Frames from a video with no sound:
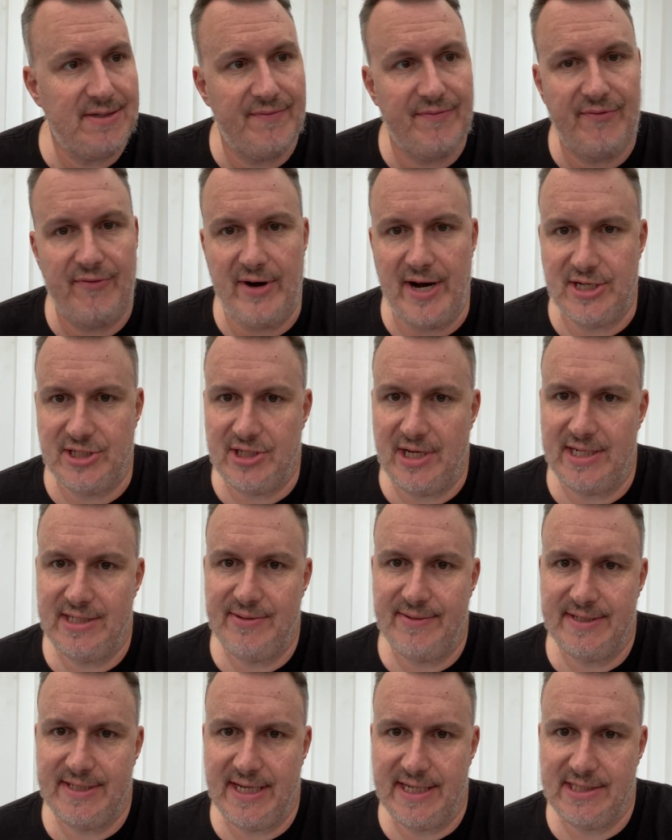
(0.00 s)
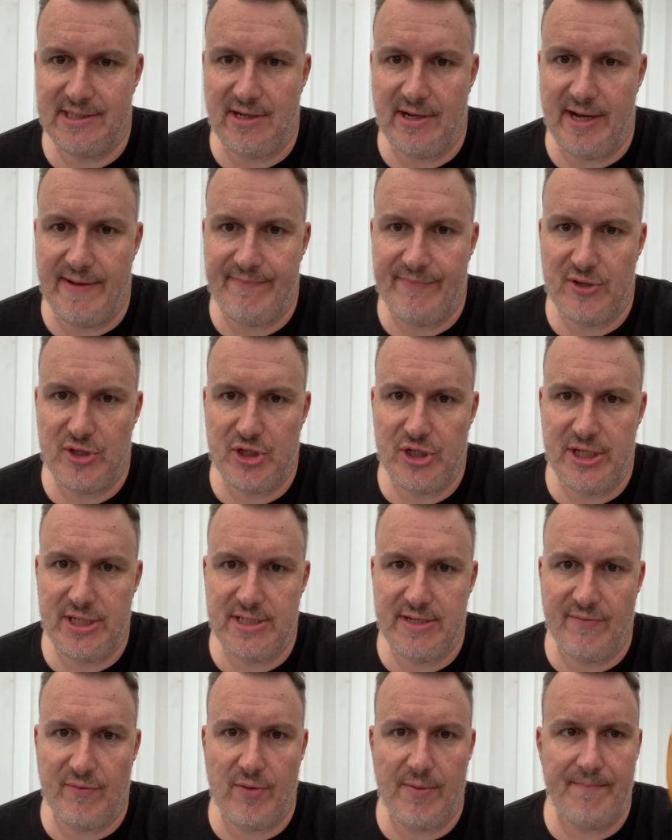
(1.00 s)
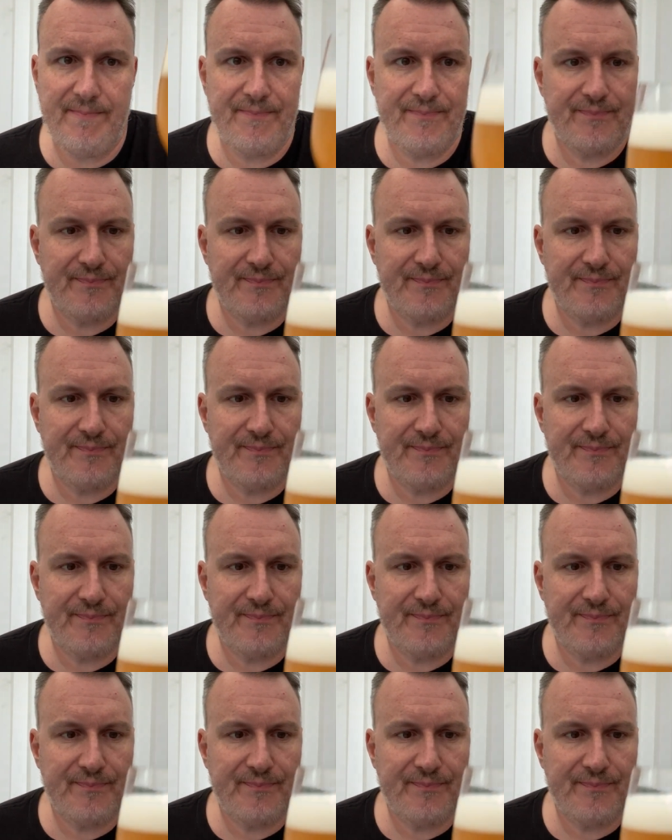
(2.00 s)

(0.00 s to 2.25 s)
and fresh. So let's see what it tastes like. Cheers, everyone.